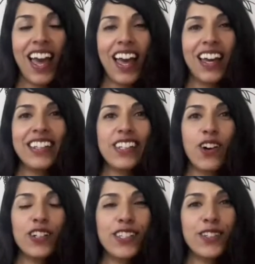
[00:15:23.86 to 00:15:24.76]
And
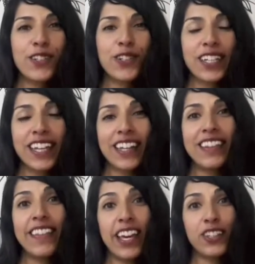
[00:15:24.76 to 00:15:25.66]
also,
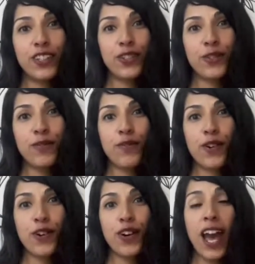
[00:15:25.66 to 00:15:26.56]
again, thank you
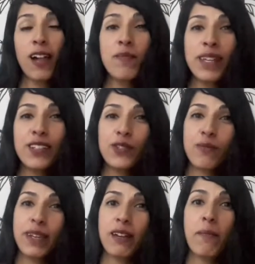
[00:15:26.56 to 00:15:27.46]
for helping to
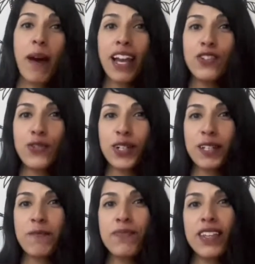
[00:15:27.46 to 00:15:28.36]
make my
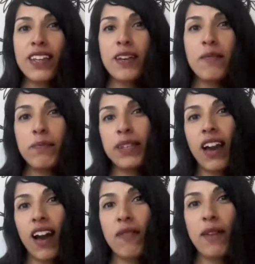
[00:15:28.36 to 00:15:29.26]
dream
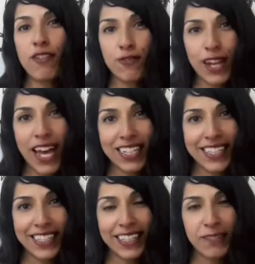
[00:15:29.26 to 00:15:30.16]
become a
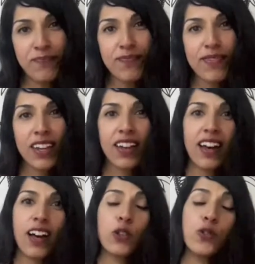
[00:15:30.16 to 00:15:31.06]
reality.
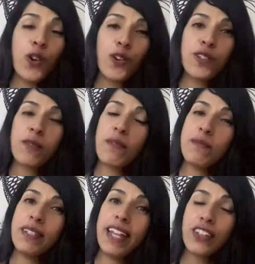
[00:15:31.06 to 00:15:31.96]
Who knows,
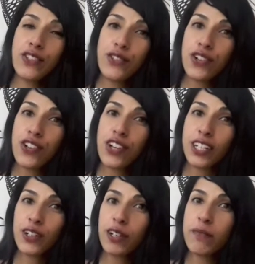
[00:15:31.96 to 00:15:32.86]
maybe next year
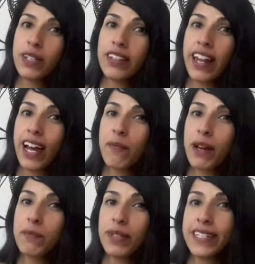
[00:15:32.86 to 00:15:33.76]
it could be that I
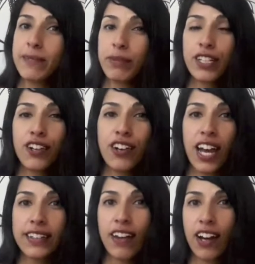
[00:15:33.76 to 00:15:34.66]
might be a speaker
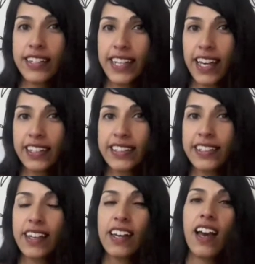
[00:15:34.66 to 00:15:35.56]
at
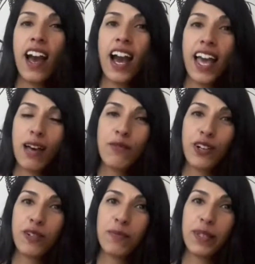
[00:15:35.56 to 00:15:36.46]
Contact. I am
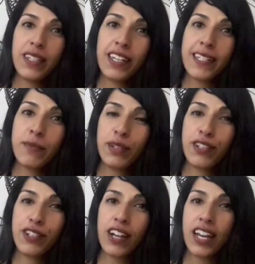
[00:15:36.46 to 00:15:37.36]
going to be a
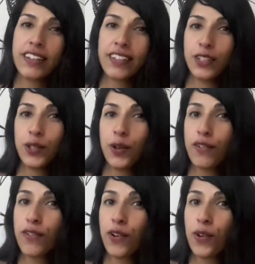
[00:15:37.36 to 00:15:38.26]
speaker at the
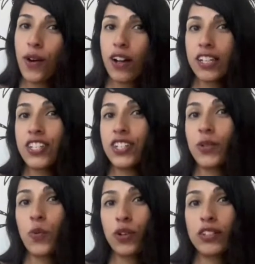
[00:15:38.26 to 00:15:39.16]

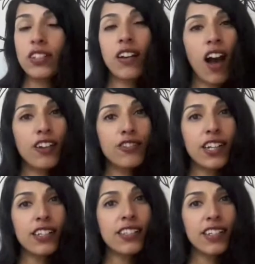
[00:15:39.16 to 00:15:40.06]
UFOlogy World
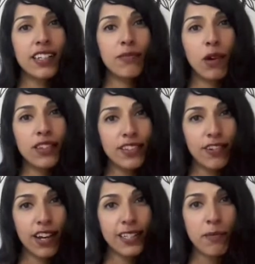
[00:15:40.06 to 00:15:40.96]
Congress in
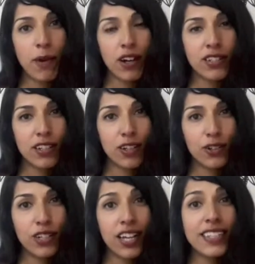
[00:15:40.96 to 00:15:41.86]
Montserrat,
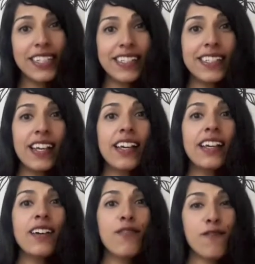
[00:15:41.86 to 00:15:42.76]
Barcelona this
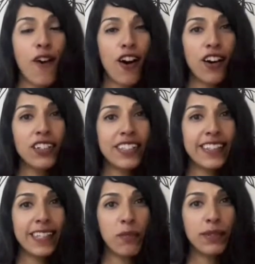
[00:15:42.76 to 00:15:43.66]
fall in
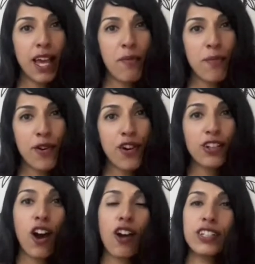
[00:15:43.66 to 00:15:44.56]
September.
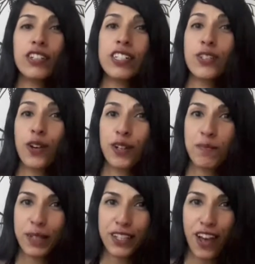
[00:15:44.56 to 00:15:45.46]
Corey Good is going
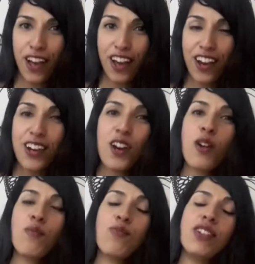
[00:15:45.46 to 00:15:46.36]
to be there.
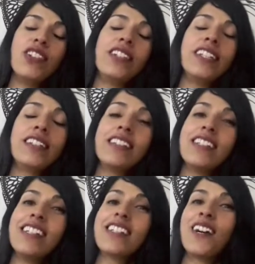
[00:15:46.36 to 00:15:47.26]
Bridget
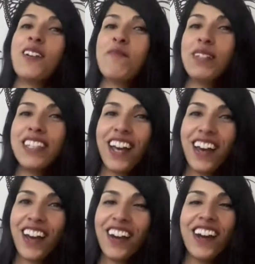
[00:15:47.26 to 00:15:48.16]
Nielsen is going to be
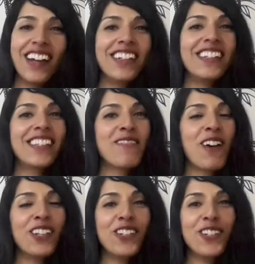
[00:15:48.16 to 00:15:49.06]
there, and
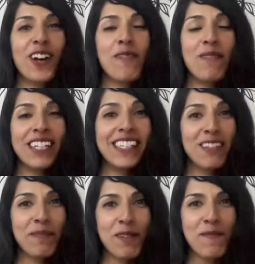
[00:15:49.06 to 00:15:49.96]
some other
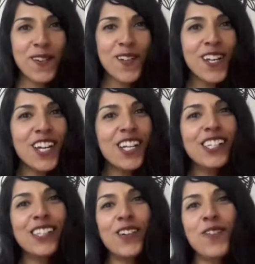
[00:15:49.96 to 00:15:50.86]
amazing people.
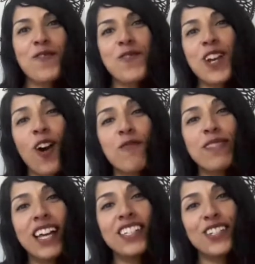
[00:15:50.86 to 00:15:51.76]
So we
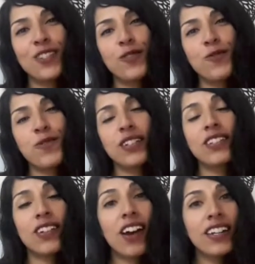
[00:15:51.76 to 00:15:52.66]
hope that you
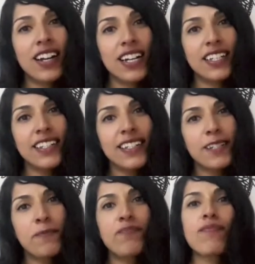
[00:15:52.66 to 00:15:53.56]
will join us.